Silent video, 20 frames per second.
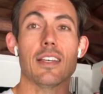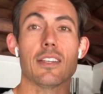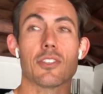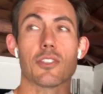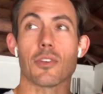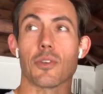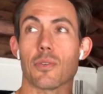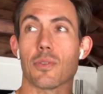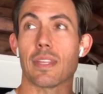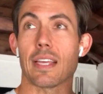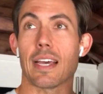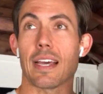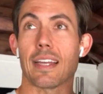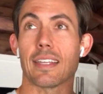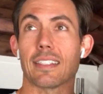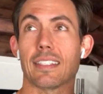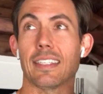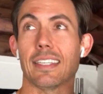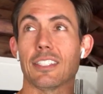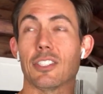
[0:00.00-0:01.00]
so
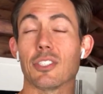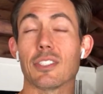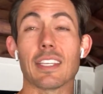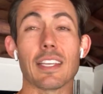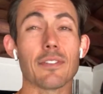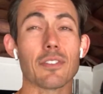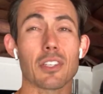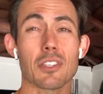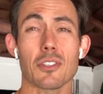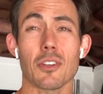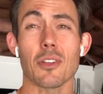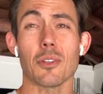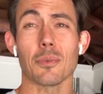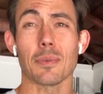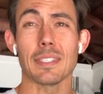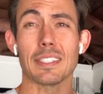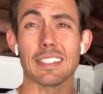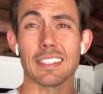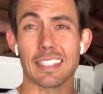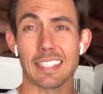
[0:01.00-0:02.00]
that it just gives us all a
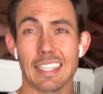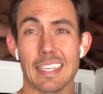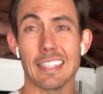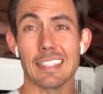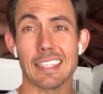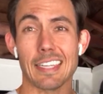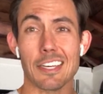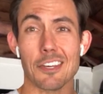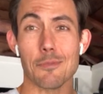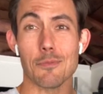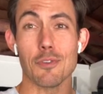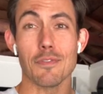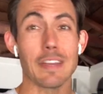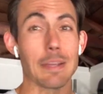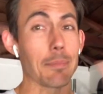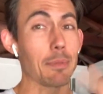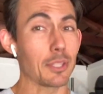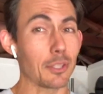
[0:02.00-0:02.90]
reason to continue moving.